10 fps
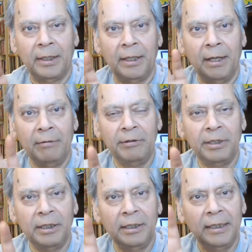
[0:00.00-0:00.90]

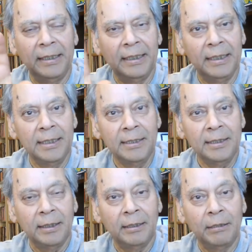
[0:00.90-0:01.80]
Everything
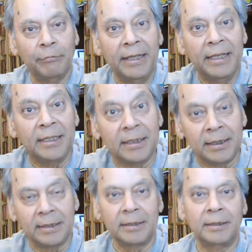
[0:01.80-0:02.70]
is the way it
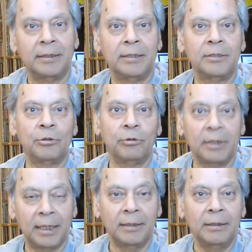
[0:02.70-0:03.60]
is, so
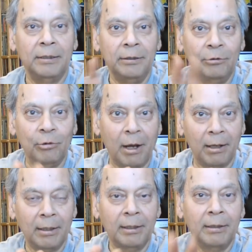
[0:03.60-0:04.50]
that you
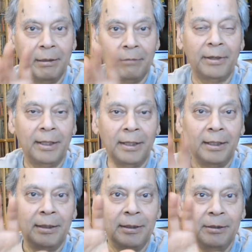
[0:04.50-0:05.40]
are the way
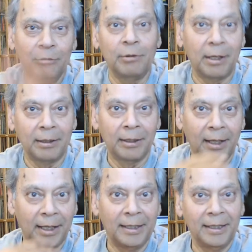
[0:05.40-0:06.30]
you are.
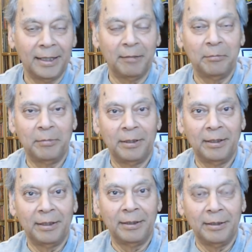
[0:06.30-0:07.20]
I am
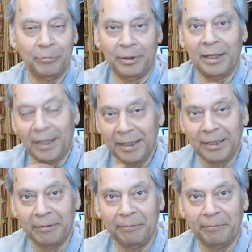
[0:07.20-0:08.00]
the way I am.